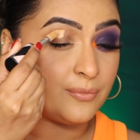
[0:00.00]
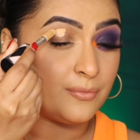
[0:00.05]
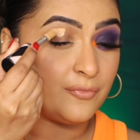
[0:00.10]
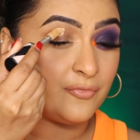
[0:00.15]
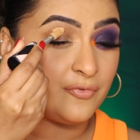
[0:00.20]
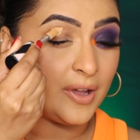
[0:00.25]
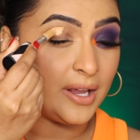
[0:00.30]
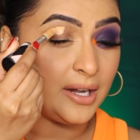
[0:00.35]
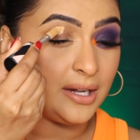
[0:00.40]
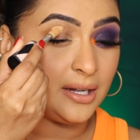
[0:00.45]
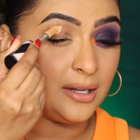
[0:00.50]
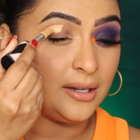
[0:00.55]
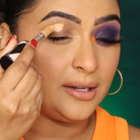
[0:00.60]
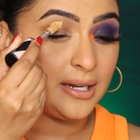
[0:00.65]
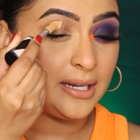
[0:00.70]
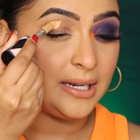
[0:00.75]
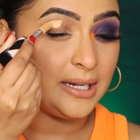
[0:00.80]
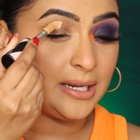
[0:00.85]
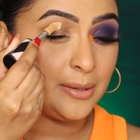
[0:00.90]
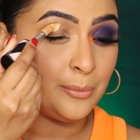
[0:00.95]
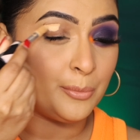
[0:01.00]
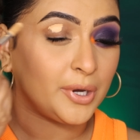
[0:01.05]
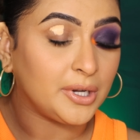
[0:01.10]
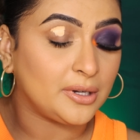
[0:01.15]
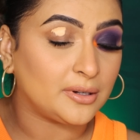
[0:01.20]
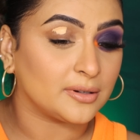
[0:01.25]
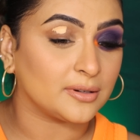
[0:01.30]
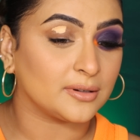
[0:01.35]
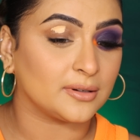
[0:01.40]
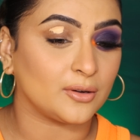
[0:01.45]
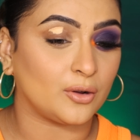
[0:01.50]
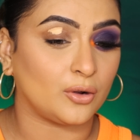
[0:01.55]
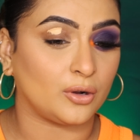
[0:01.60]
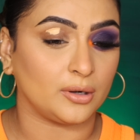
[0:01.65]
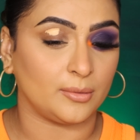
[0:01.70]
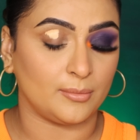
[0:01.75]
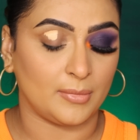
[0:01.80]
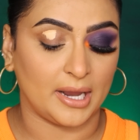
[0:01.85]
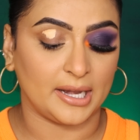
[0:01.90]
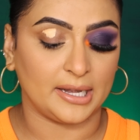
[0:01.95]
very teeny bit
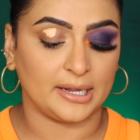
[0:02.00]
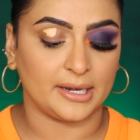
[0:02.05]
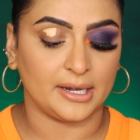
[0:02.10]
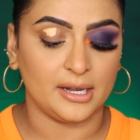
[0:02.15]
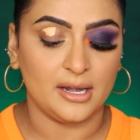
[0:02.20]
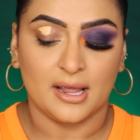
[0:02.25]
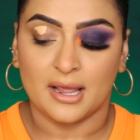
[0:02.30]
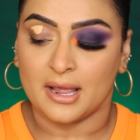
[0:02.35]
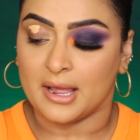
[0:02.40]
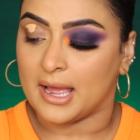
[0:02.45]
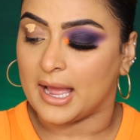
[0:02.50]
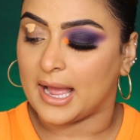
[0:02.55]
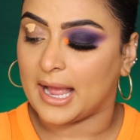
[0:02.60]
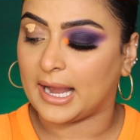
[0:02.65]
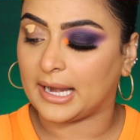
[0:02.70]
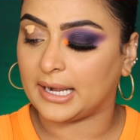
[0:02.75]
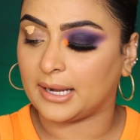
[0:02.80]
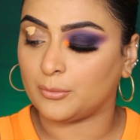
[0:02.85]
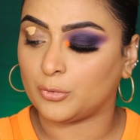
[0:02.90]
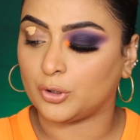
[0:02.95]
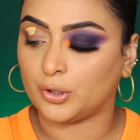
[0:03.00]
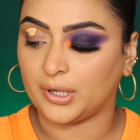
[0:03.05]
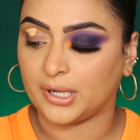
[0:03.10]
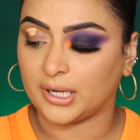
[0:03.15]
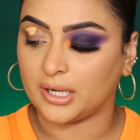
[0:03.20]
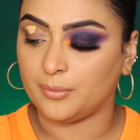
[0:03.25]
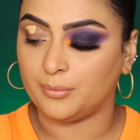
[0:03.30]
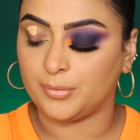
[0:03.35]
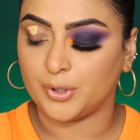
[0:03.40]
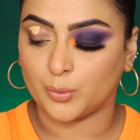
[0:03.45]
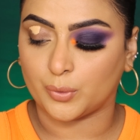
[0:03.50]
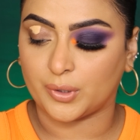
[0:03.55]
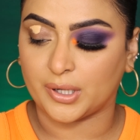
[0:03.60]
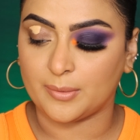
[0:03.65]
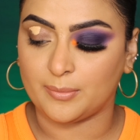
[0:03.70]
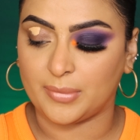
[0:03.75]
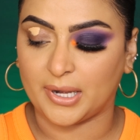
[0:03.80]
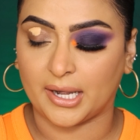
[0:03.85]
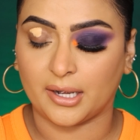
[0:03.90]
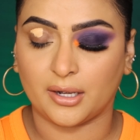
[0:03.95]
on my lid, and I'm going to take a
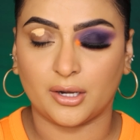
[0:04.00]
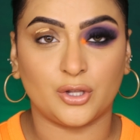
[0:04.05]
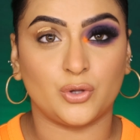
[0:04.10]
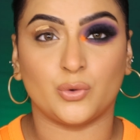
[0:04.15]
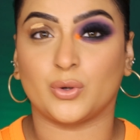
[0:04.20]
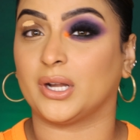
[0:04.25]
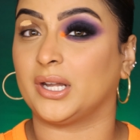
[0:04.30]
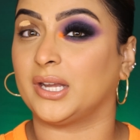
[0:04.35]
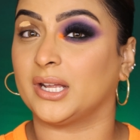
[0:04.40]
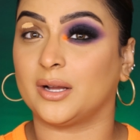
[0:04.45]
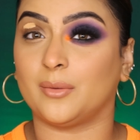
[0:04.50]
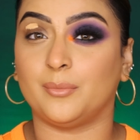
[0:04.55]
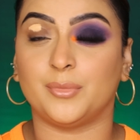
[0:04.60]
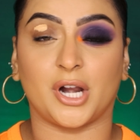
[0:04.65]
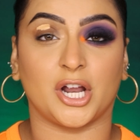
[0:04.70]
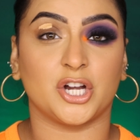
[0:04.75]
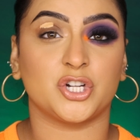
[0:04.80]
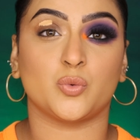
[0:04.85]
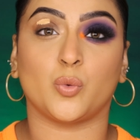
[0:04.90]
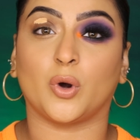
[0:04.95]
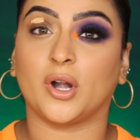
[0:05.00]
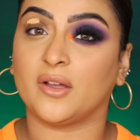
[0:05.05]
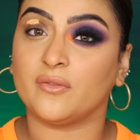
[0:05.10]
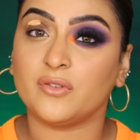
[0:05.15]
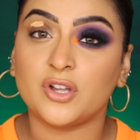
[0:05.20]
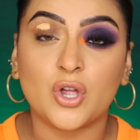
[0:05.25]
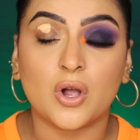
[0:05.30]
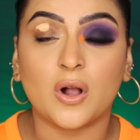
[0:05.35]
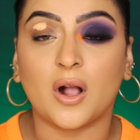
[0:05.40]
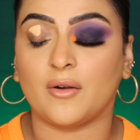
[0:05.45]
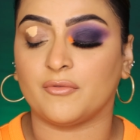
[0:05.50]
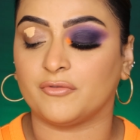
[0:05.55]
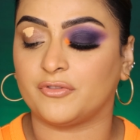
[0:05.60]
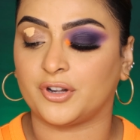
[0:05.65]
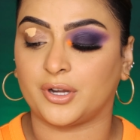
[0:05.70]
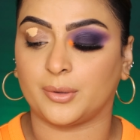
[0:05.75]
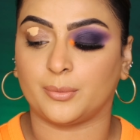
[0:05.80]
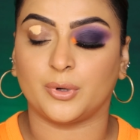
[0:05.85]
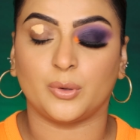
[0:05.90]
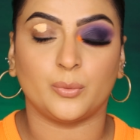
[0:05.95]
beauty blender. You can take a brush, whatever you're
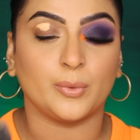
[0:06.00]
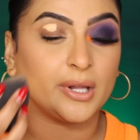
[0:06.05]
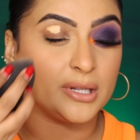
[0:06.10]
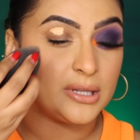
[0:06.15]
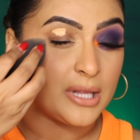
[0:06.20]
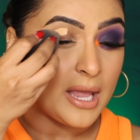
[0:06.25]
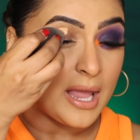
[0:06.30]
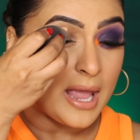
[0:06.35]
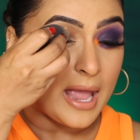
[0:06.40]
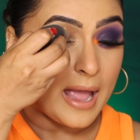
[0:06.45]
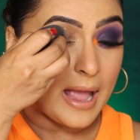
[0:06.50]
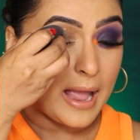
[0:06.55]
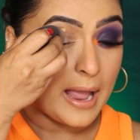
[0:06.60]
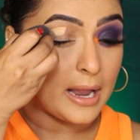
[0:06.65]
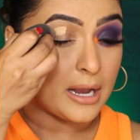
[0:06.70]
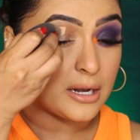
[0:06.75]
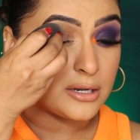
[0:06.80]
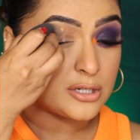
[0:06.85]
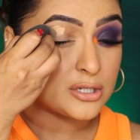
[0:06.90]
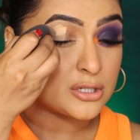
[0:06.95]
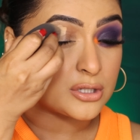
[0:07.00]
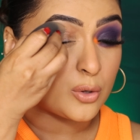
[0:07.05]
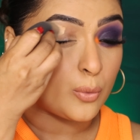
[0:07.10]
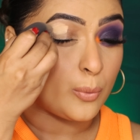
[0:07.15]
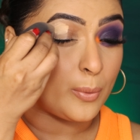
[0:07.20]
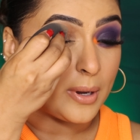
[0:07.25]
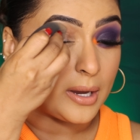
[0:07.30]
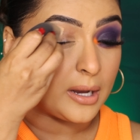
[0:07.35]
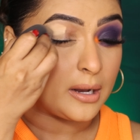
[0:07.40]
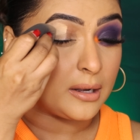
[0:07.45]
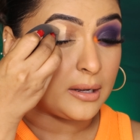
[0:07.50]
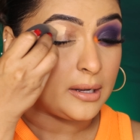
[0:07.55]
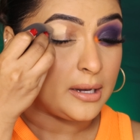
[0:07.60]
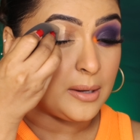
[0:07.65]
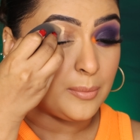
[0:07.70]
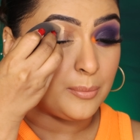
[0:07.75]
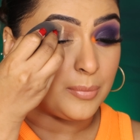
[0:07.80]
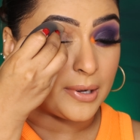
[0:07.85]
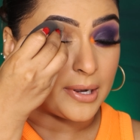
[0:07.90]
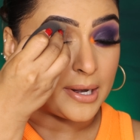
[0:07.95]
comfortable with, and just
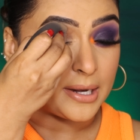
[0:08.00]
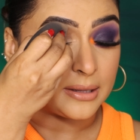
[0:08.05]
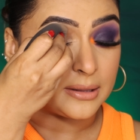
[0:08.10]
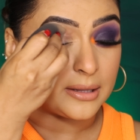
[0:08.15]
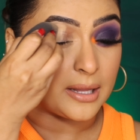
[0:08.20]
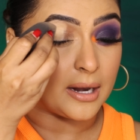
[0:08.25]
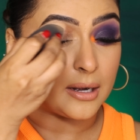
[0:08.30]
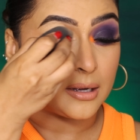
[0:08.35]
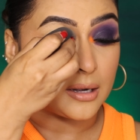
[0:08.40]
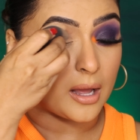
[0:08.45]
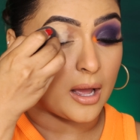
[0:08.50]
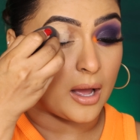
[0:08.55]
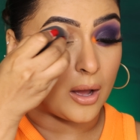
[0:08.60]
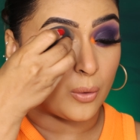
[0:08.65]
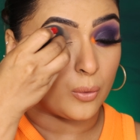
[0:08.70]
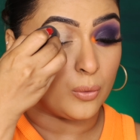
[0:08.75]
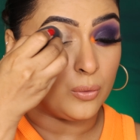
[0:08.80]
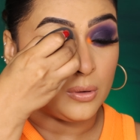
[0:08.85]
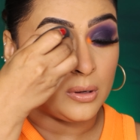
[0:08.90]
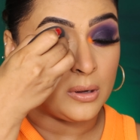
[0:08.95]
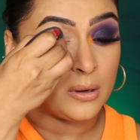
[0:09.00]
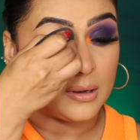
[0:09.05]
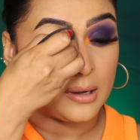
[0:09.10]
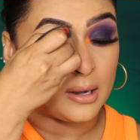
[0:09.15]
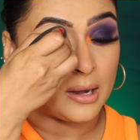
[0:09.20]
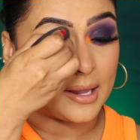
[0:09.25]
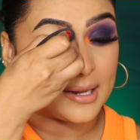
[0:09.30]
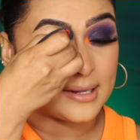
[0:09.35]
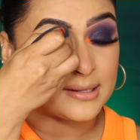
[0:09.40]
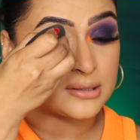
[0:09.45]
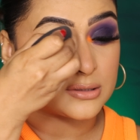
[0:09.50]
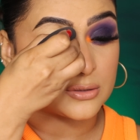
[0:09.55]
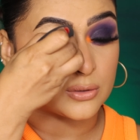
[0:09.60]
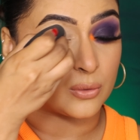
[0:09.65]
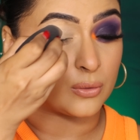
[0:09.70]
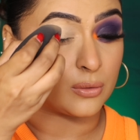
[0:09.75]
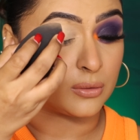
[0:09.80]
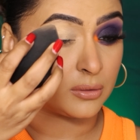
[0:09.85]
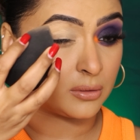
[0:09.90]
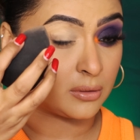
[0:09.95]
quickly blend that out like
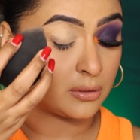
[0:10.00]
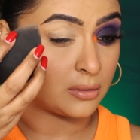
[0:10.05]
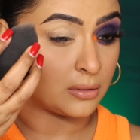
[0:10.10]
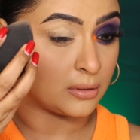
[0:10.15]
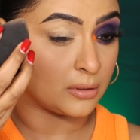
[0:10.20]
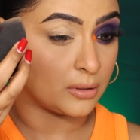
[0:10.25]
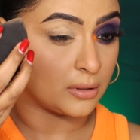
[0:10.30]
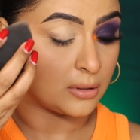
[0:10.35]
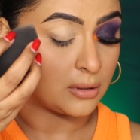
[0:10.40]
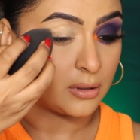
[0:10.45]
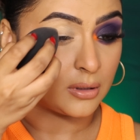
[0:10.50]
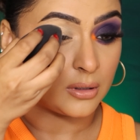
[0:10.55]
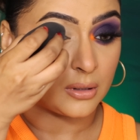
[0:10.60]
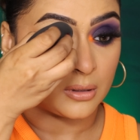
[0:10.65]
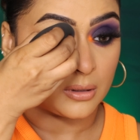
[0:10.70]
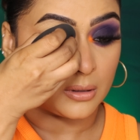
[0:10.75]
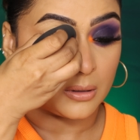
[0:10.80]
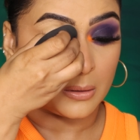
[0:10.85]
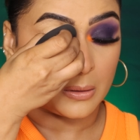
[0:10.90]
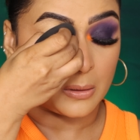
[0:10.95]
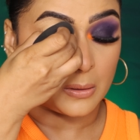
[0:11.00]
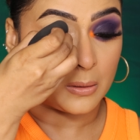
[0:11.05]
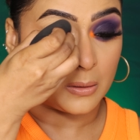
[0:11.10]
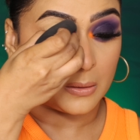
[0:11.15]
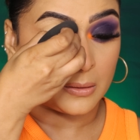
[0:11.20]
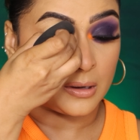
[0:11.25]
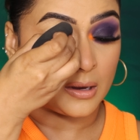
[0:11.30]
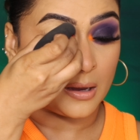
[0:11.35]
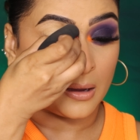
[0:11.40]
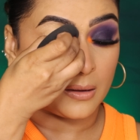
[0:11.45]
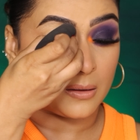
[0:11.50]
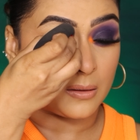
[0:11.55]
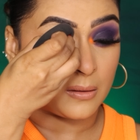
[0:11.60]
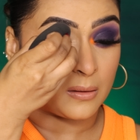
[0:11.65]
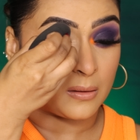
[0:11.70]
so. Yeah.